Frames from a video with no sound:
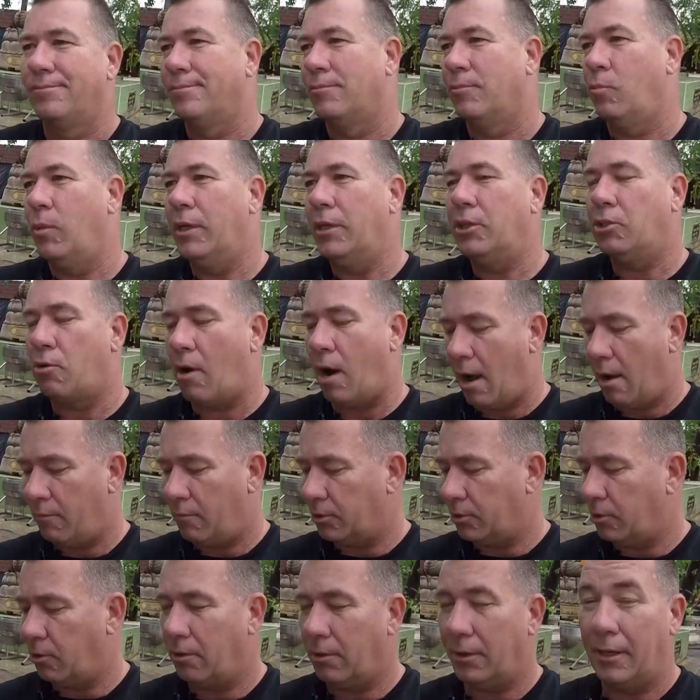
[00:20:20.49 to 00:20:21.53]
we
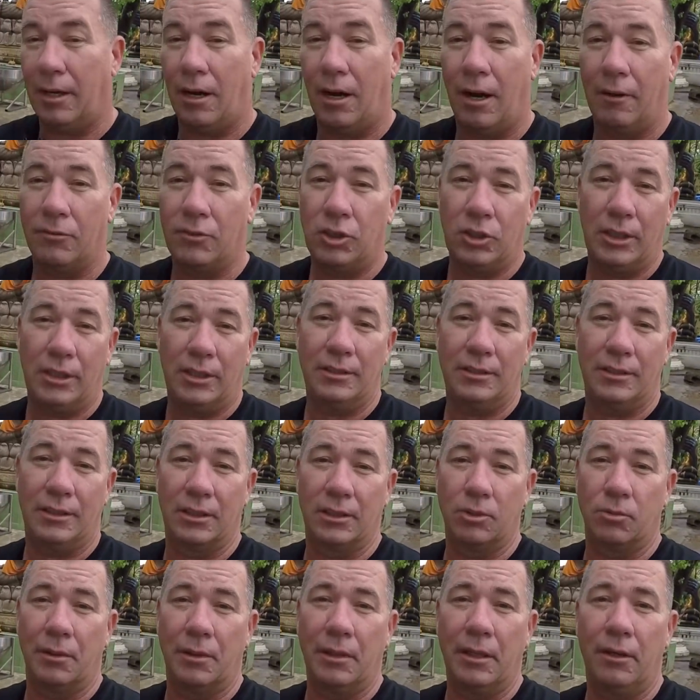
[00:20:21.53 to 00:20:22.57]
travel during the off season
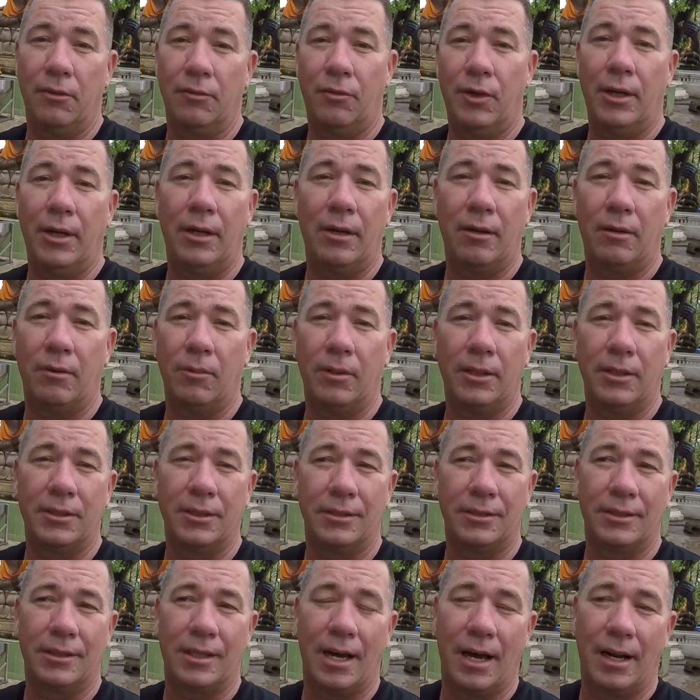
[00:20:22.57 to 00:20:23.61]
because we live here and we
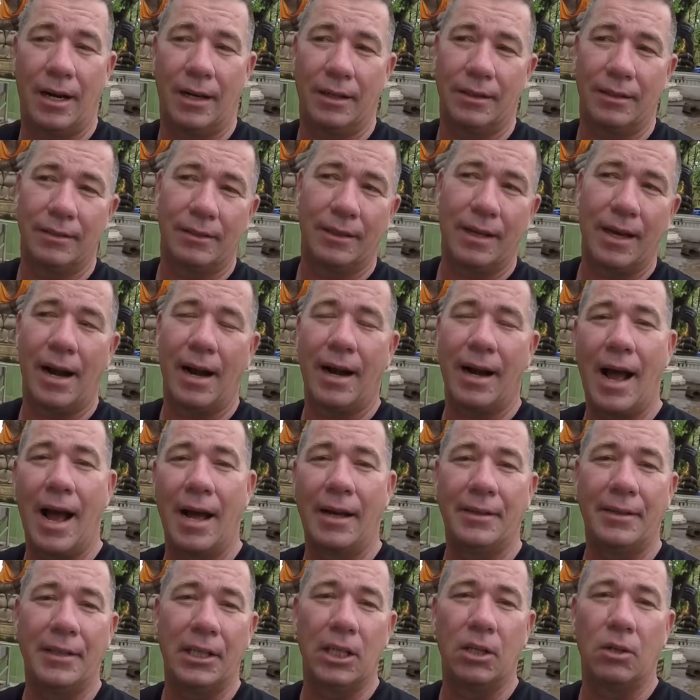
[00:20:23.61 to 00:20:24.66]
just kind of got an
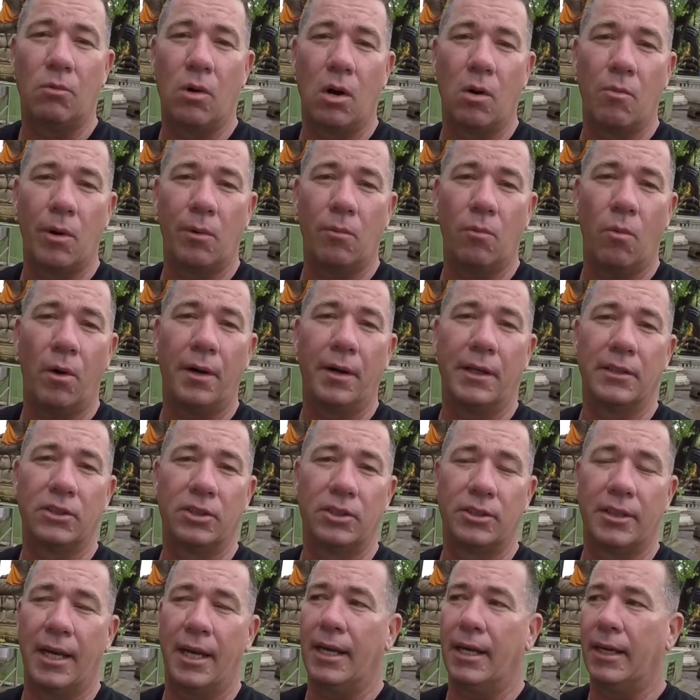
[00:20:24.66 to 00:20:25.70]
idea where we want to
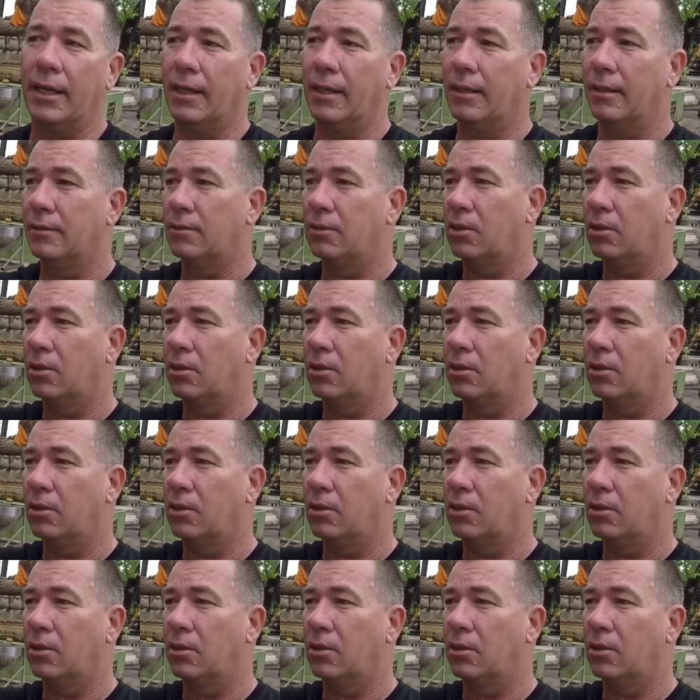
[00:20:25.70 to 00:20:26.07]
stay.